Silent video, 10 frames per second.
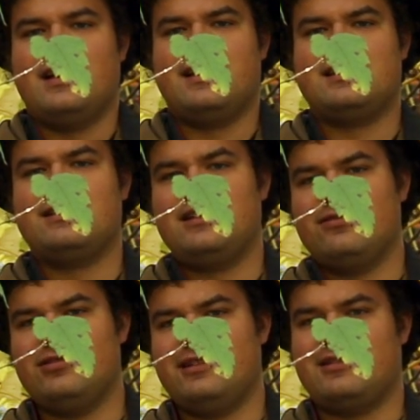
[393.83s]
And that's something
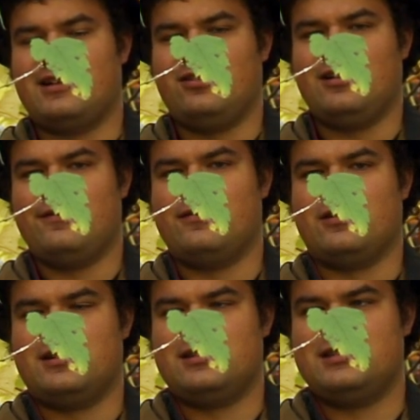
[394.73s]
you really want to look
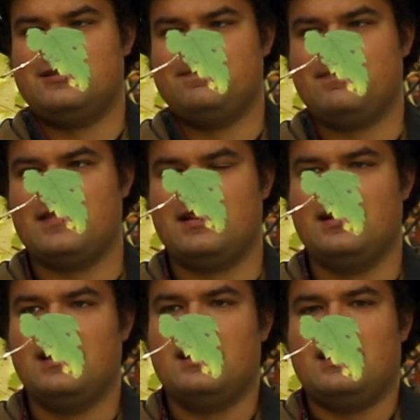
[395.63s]
for. It's
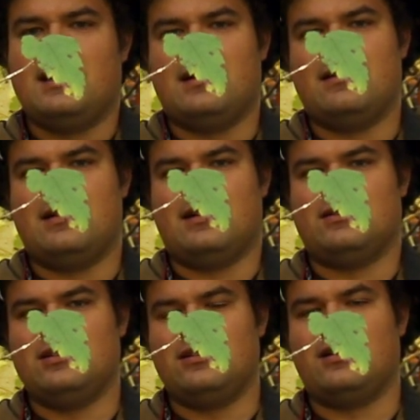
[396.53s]
a
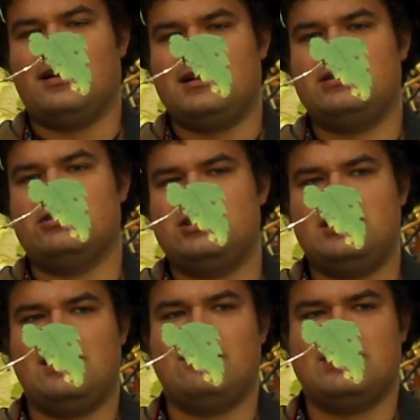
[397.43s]
little hard to
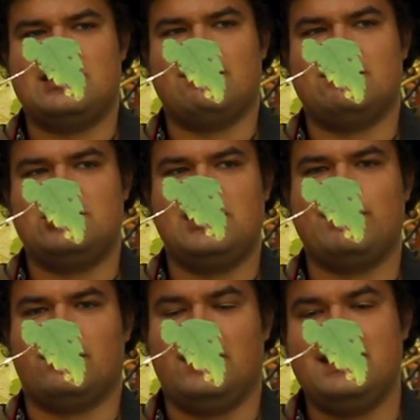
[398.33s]
achieve with some
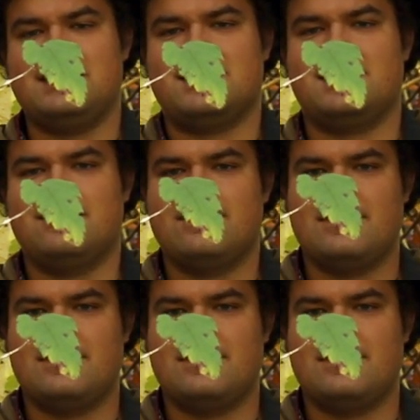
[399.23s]
cheaper lenses.